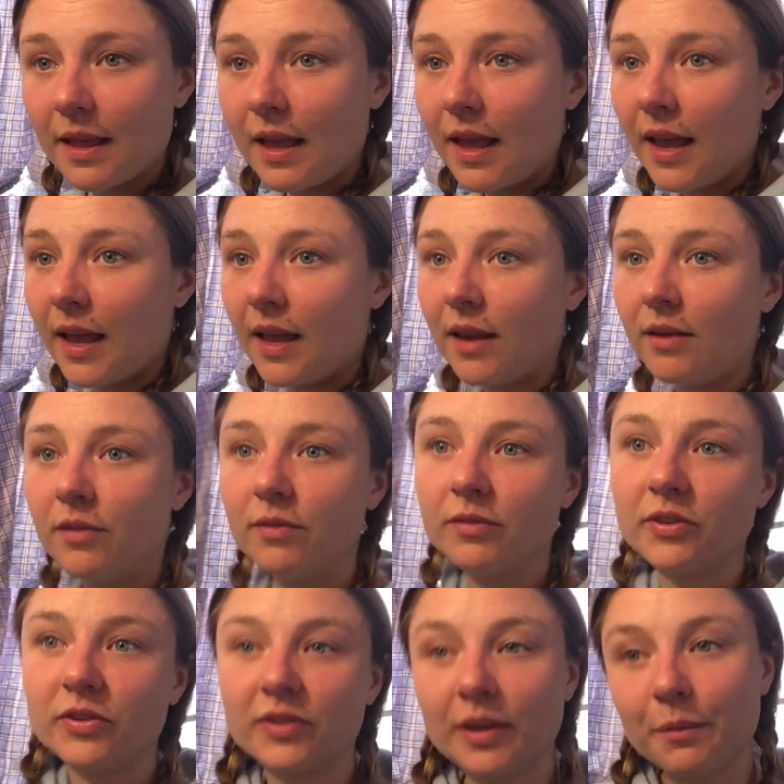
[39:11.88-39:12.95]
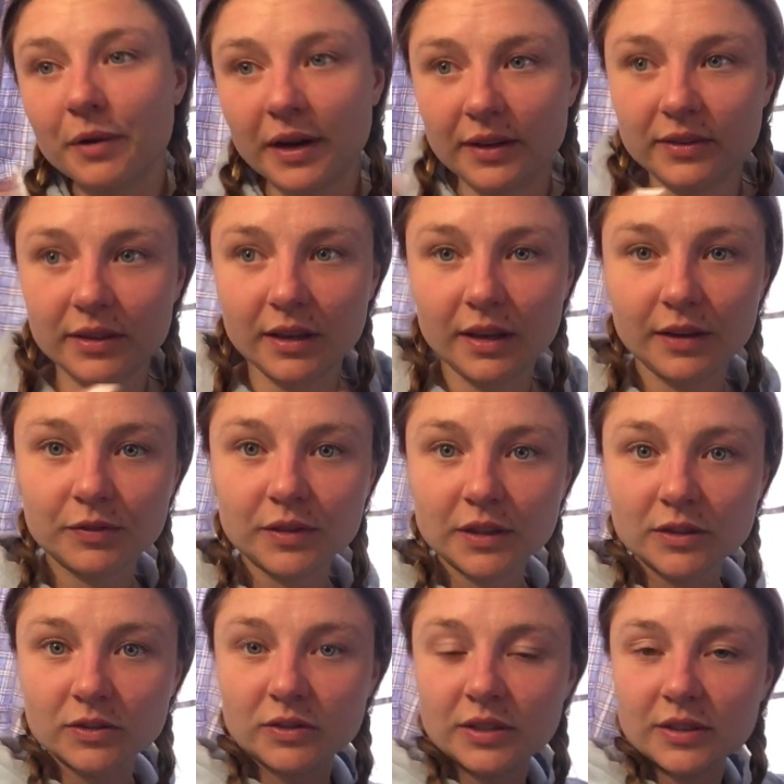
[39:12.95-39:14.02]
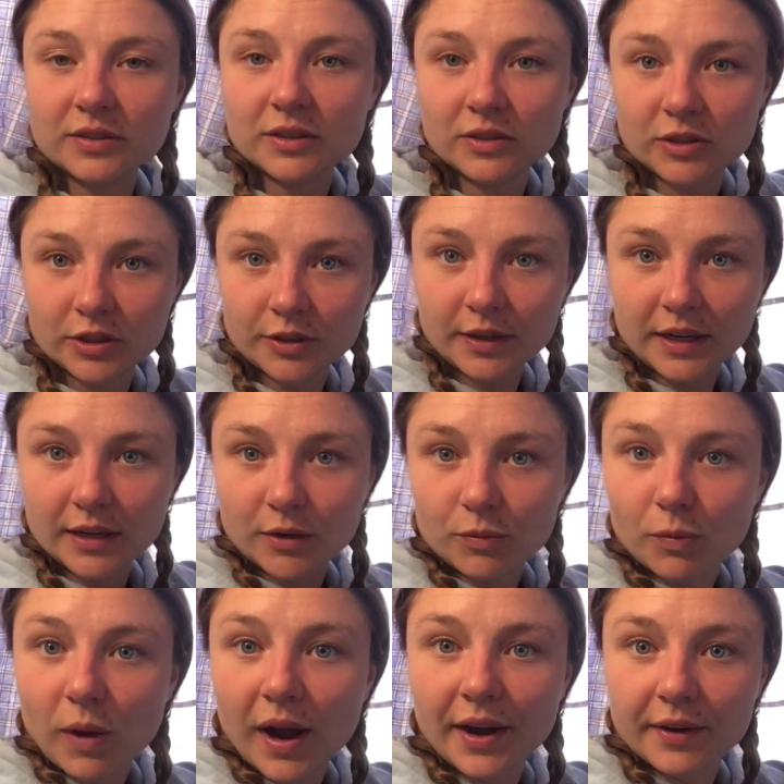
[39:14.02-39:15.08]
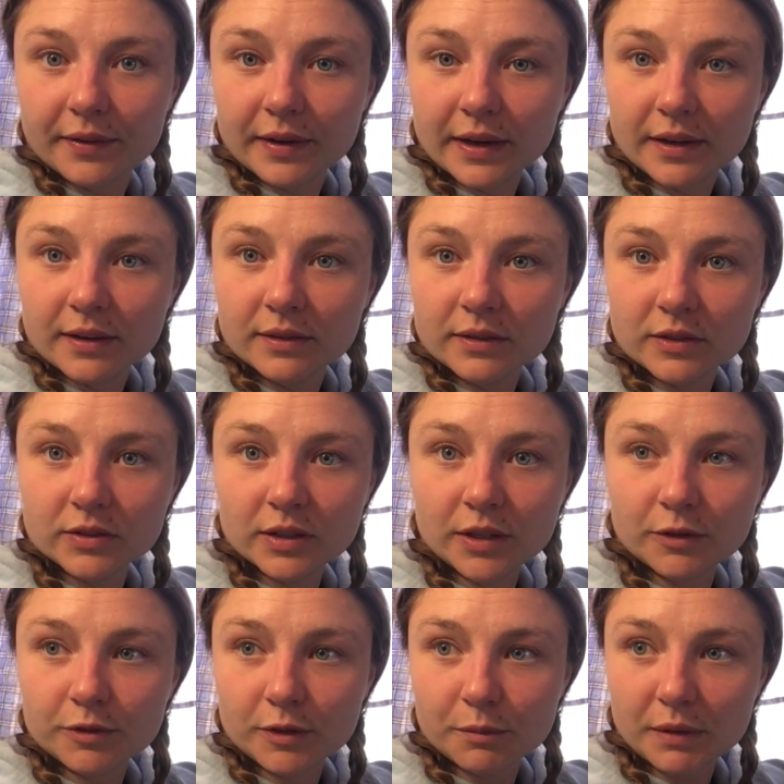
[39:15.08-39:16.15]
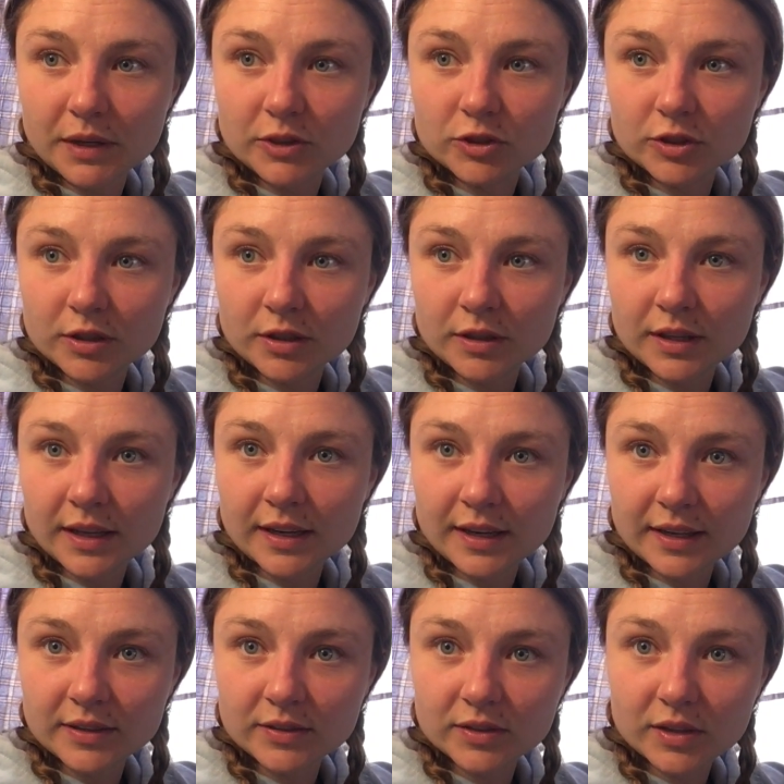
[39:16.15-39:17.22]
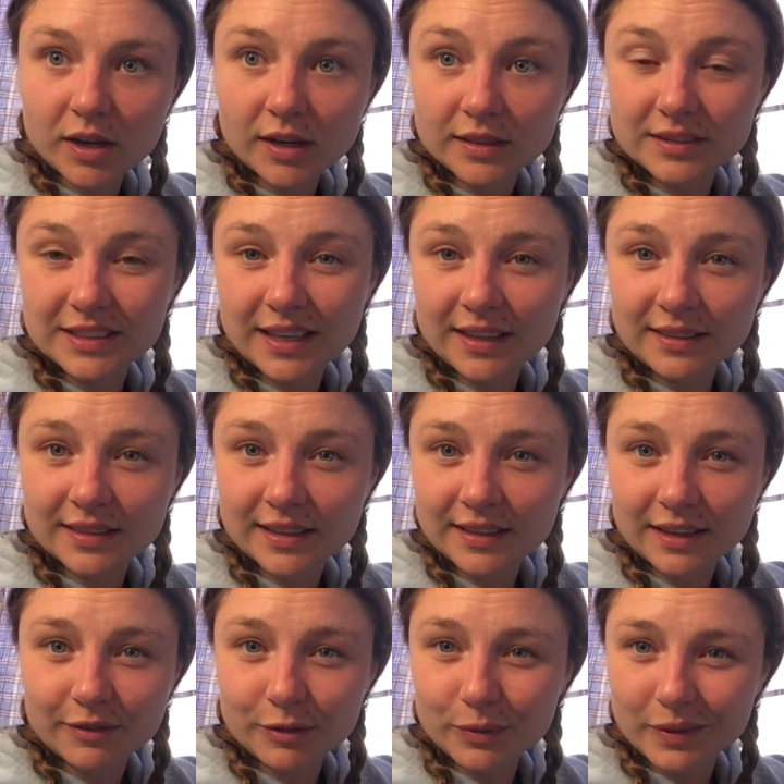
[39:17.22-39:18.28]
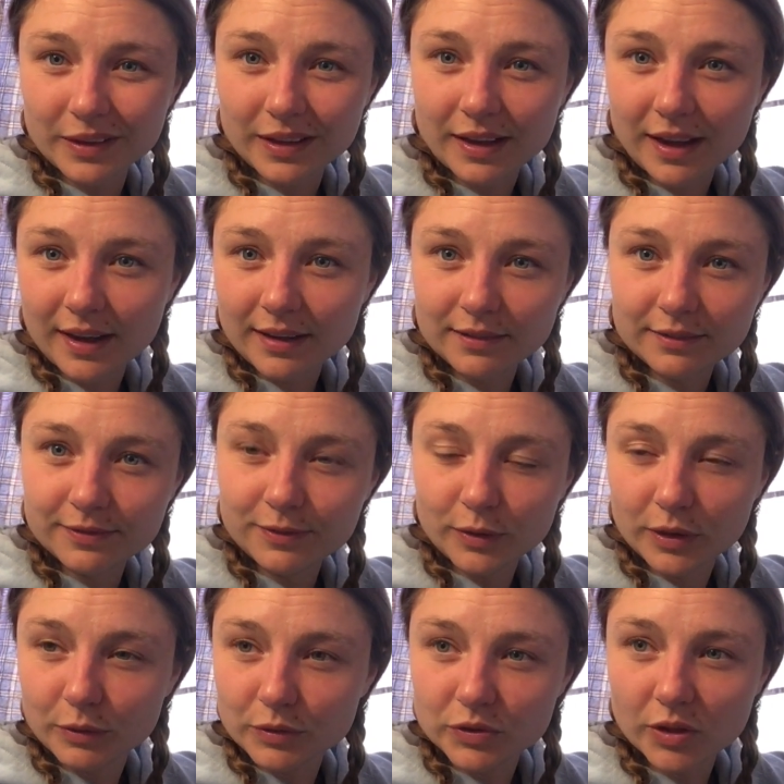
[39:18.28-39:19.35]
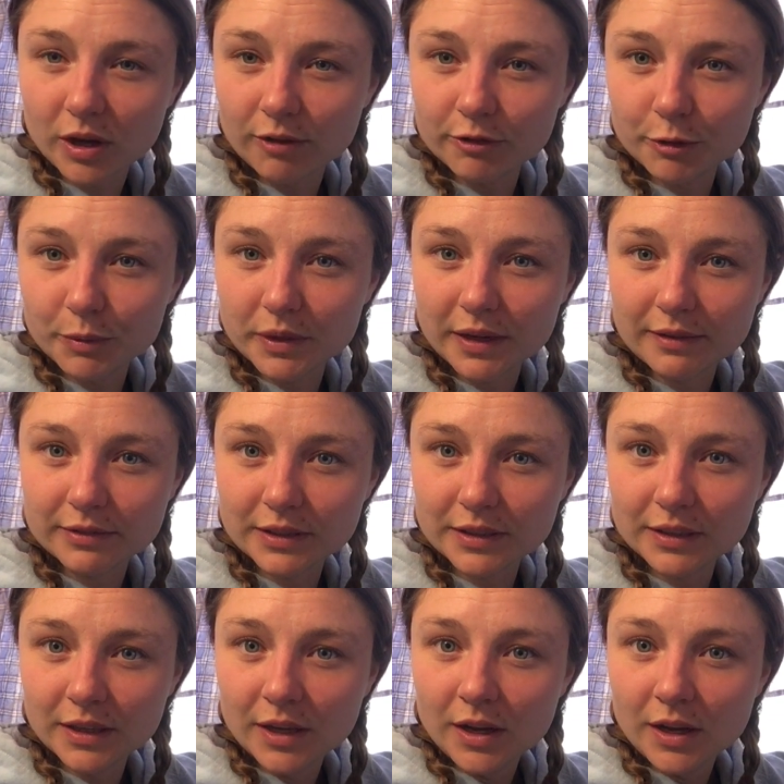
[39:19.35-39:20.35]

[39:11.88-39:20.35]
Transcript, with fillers: And to summarize it, if there's disintegrated wiring, there's information that has content that never really got fully resolved or whatever,